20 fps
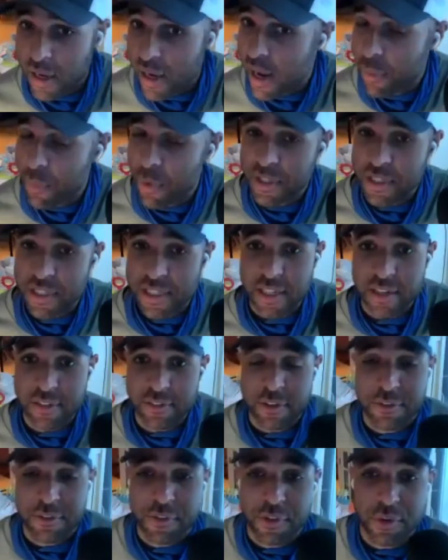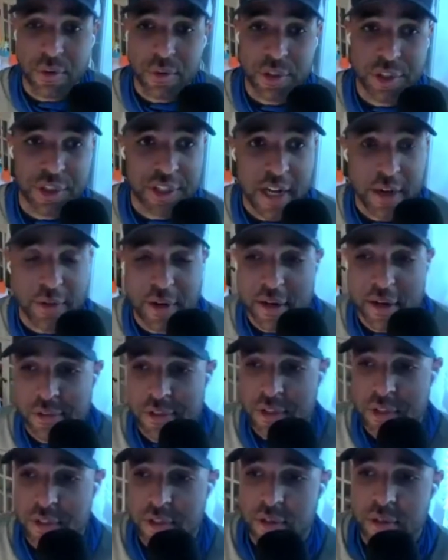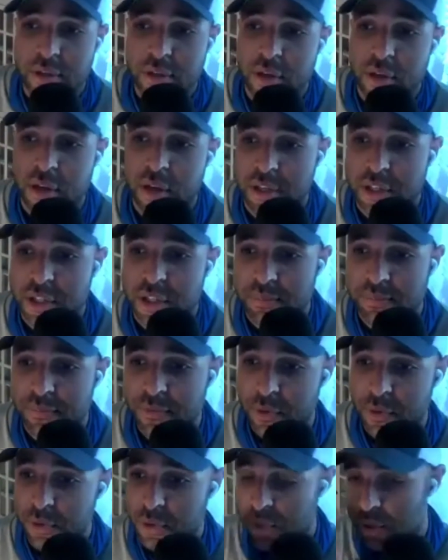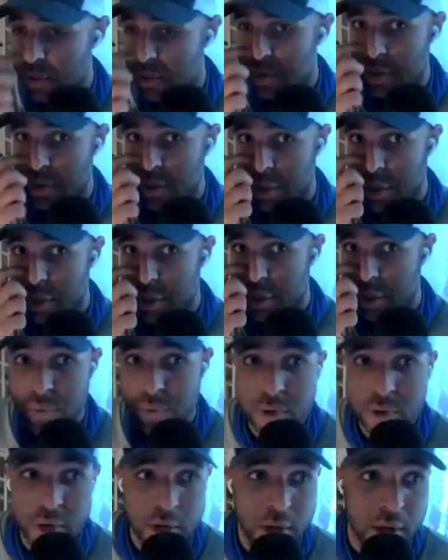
wanted to give a few shout outs to some folks too.